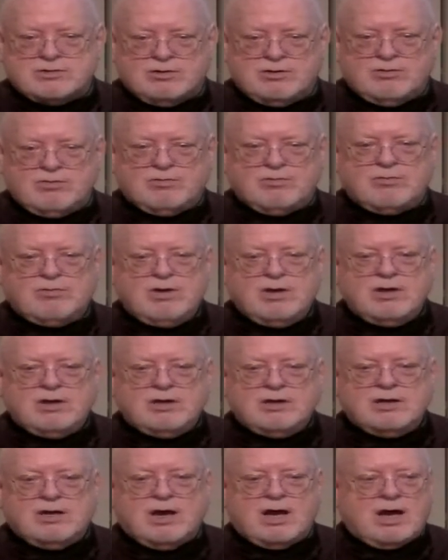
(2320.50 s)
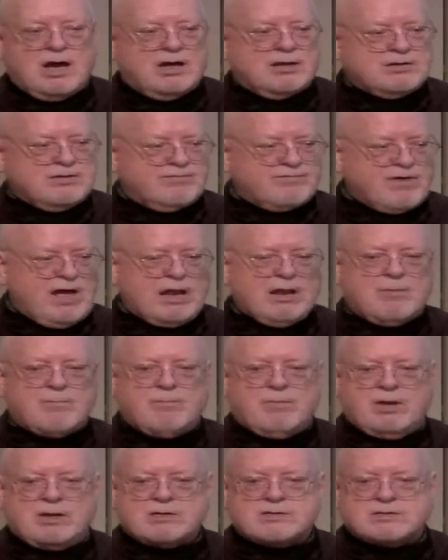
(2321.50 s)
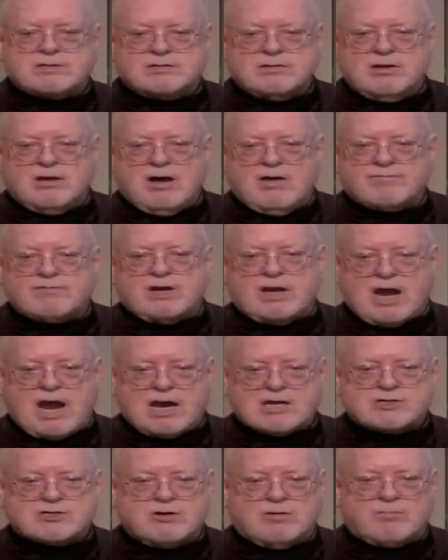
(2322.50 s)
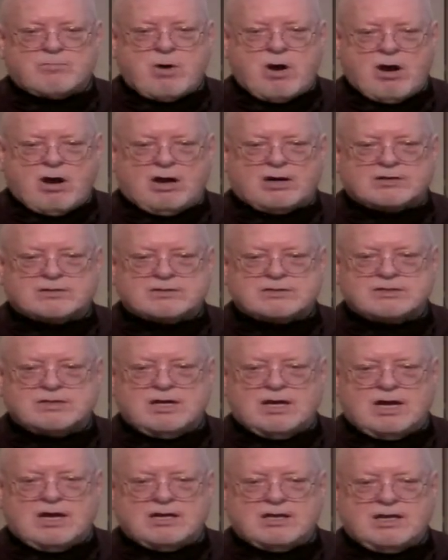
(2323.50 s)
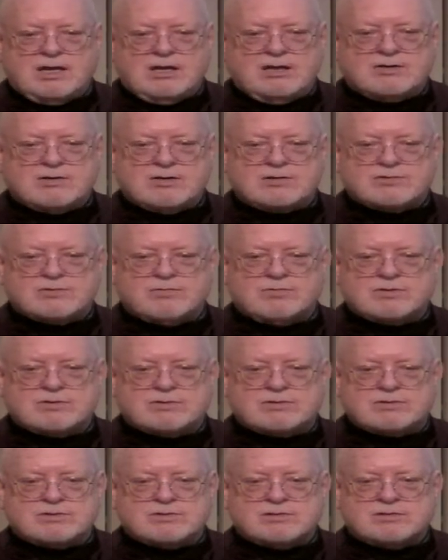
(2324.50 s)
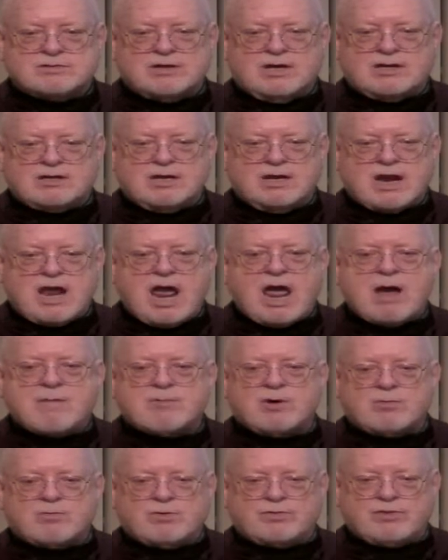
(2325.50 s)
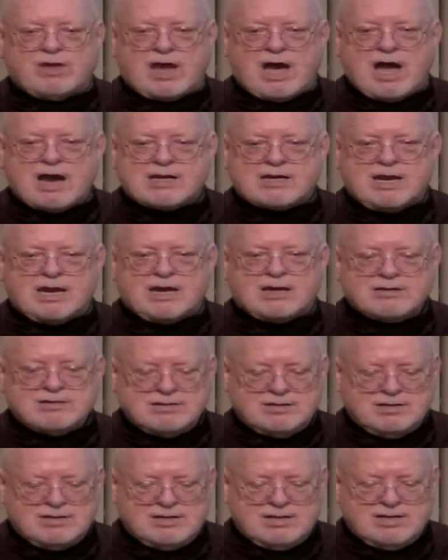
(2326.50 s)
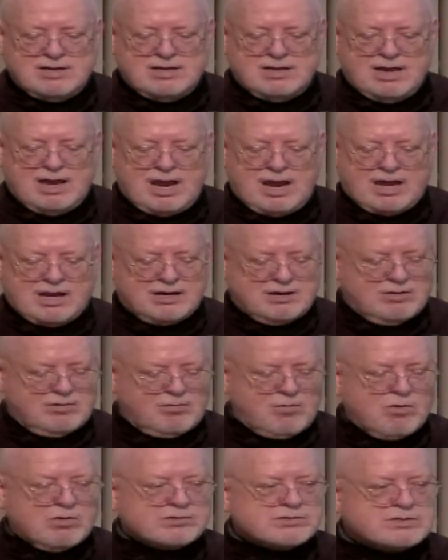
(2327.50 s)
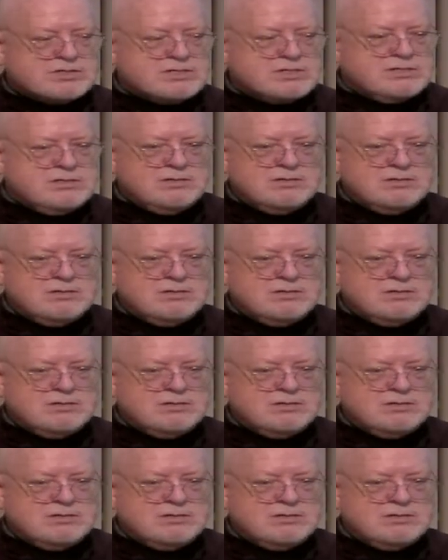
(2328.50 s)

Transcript: to development of the national parks. He just was enamored with the idea. And of course,